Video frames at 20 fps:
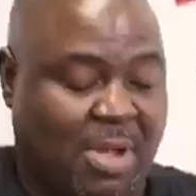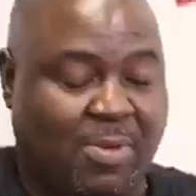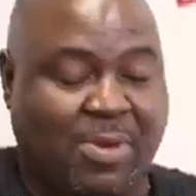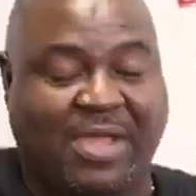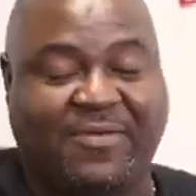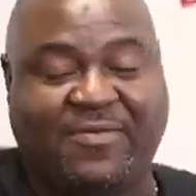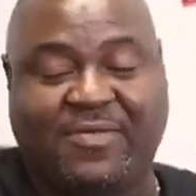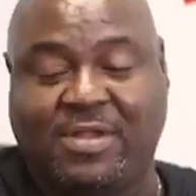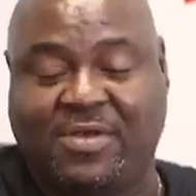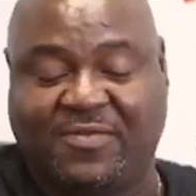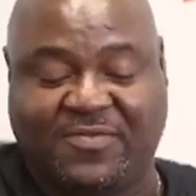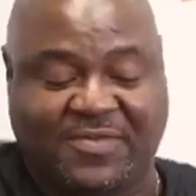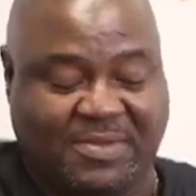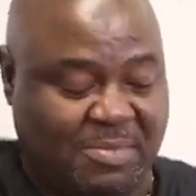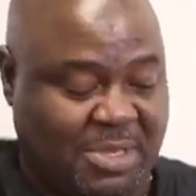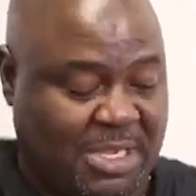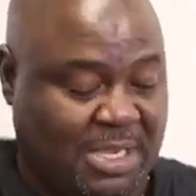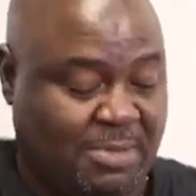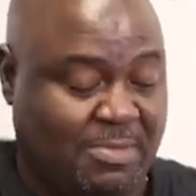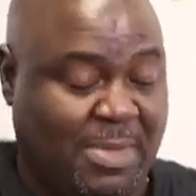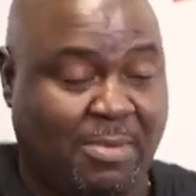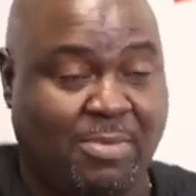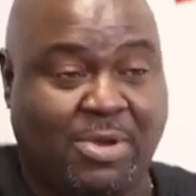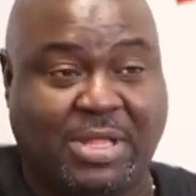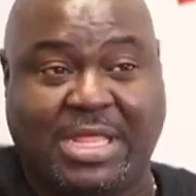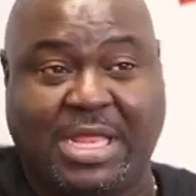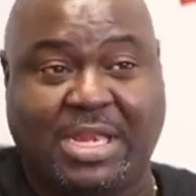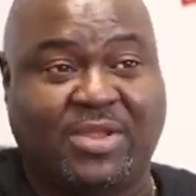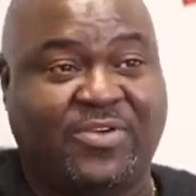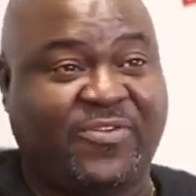My wife loves me, my
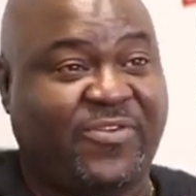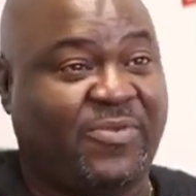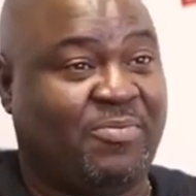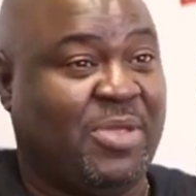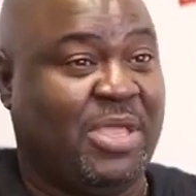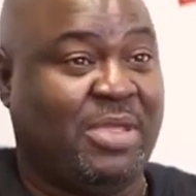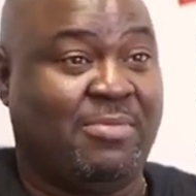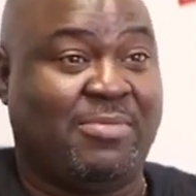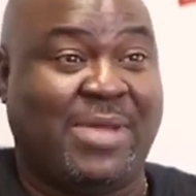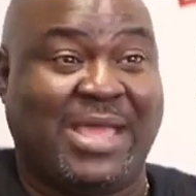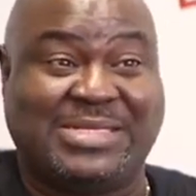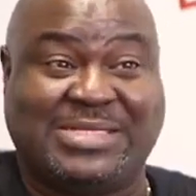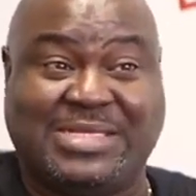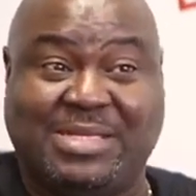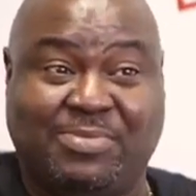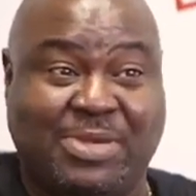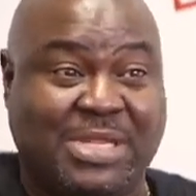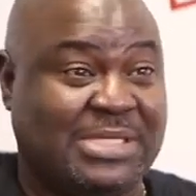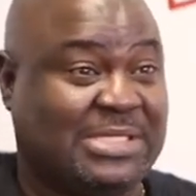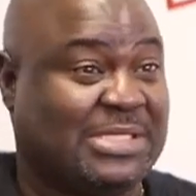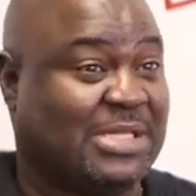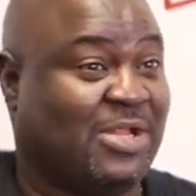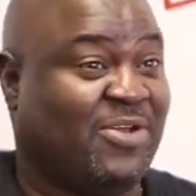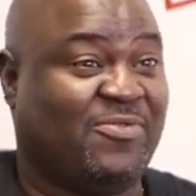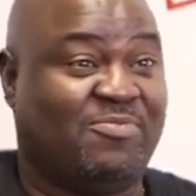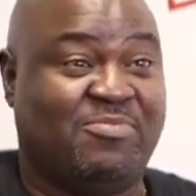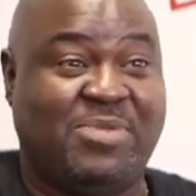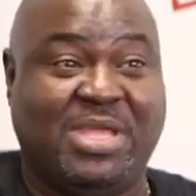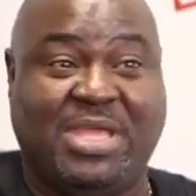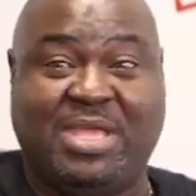mother loves me, my siblings
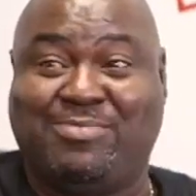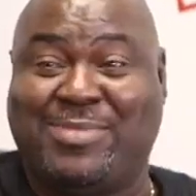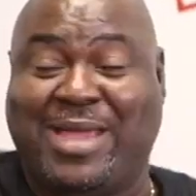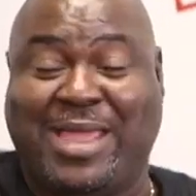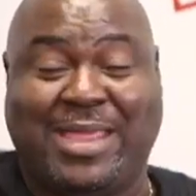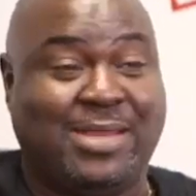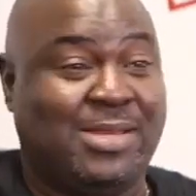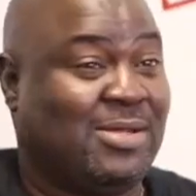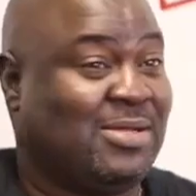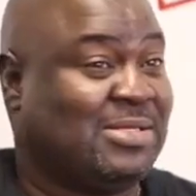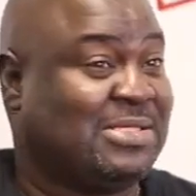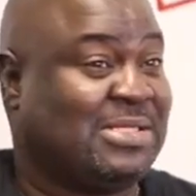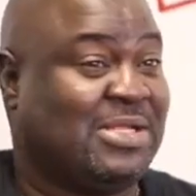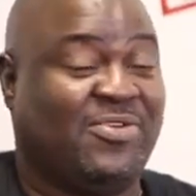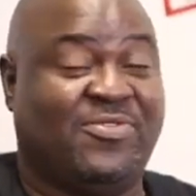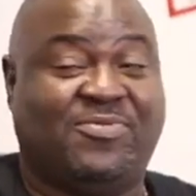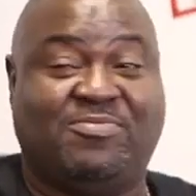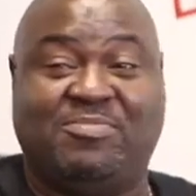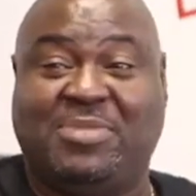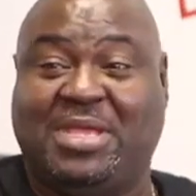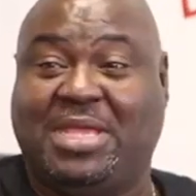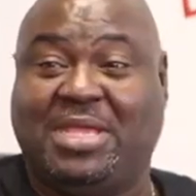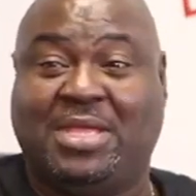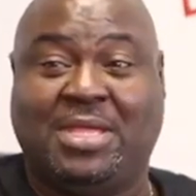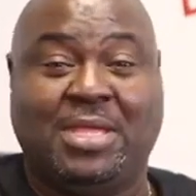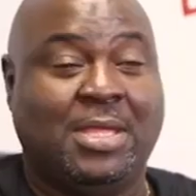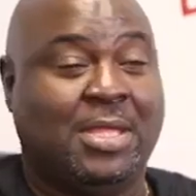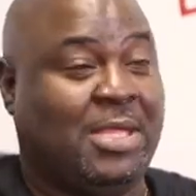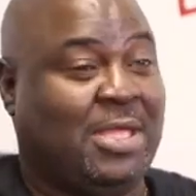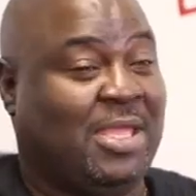love me, my in-laws love
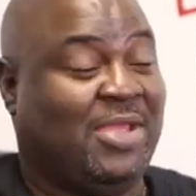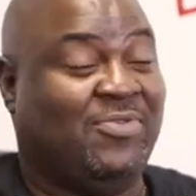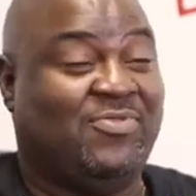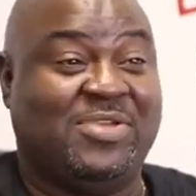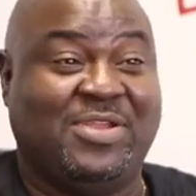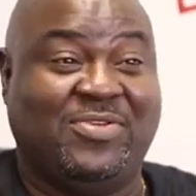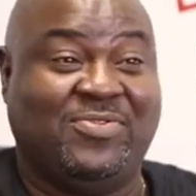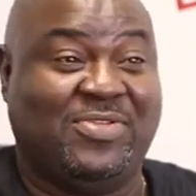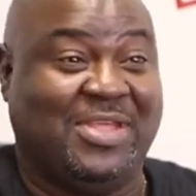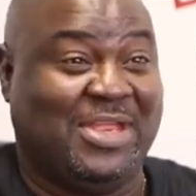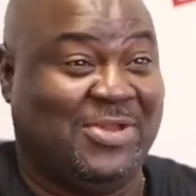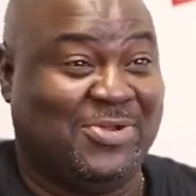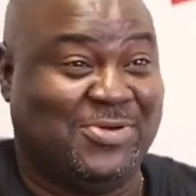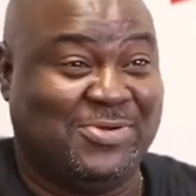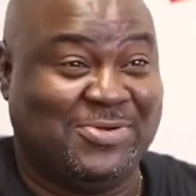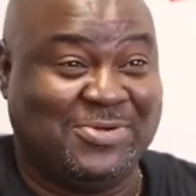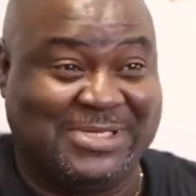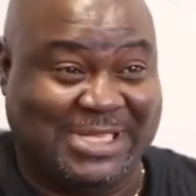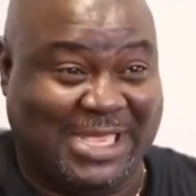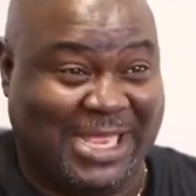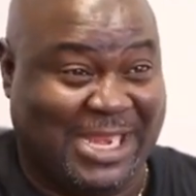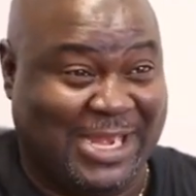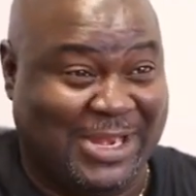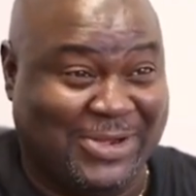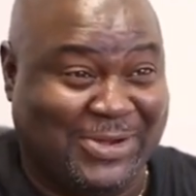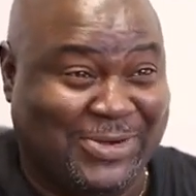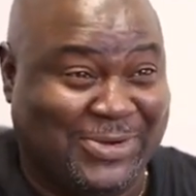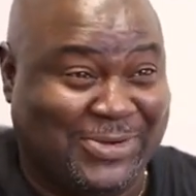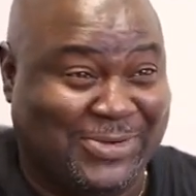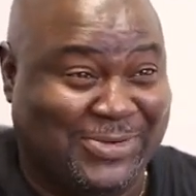me. Even if they don't,
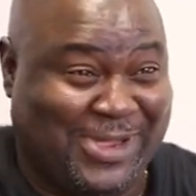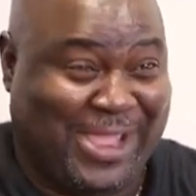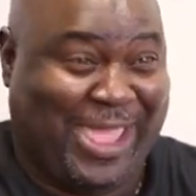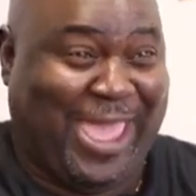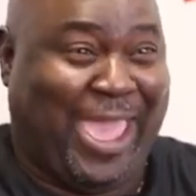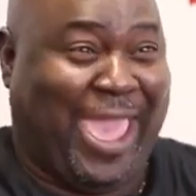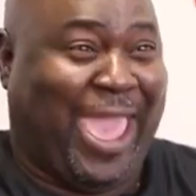hello.